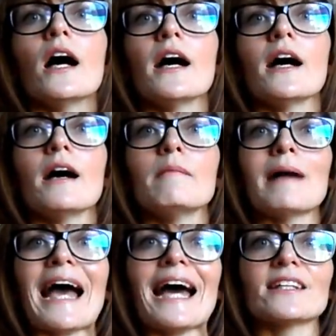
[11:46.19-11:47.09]

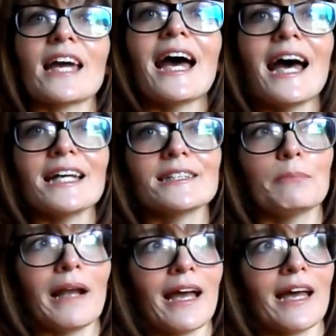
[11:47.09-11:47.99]
and I had
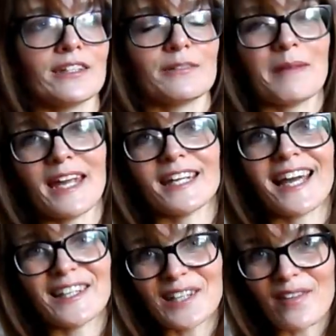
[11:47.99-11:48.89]
planned to
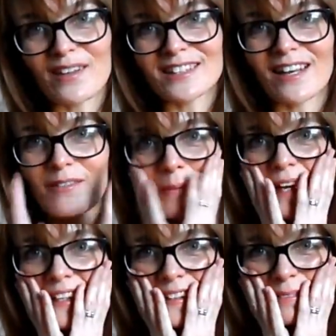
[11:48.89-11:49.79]
make another South
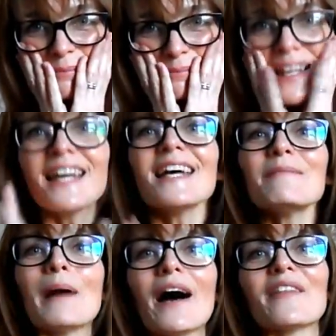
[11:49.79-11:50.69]
Bank.
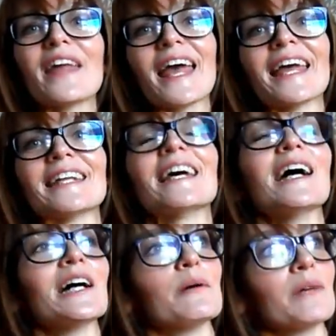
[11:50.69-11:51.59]
But then
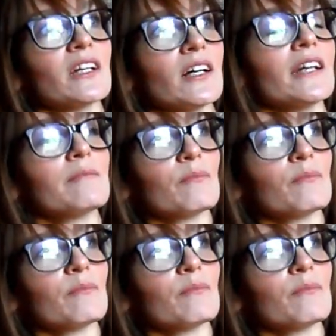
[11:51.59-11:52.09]
when